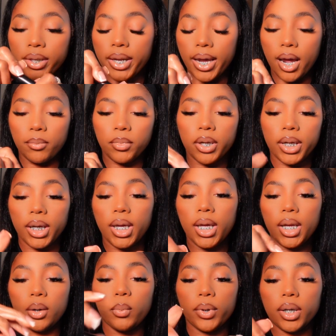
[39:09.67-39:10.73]
that, I'm gonna
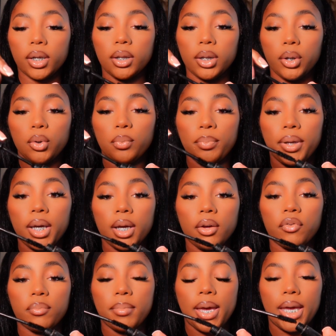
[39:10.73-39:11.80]
hit it with a little bit
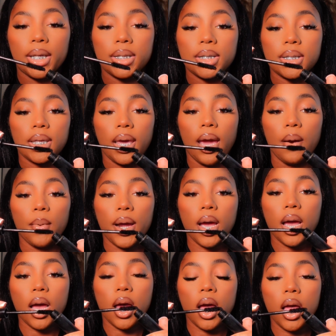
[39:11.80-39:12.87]
of
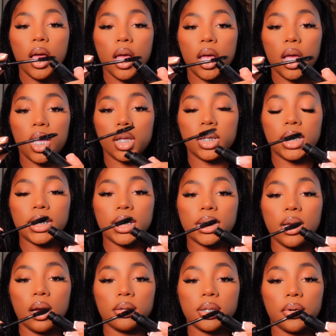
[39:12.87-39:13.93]
mascara. This is
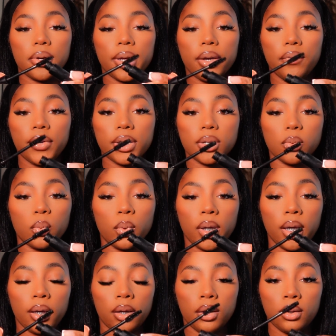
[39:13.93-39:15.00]
also e.l.f. as
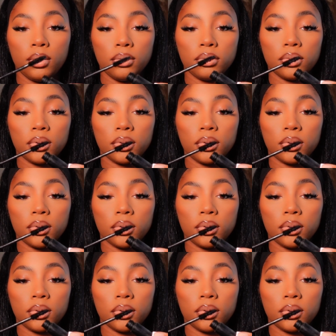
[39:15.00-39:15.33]
well.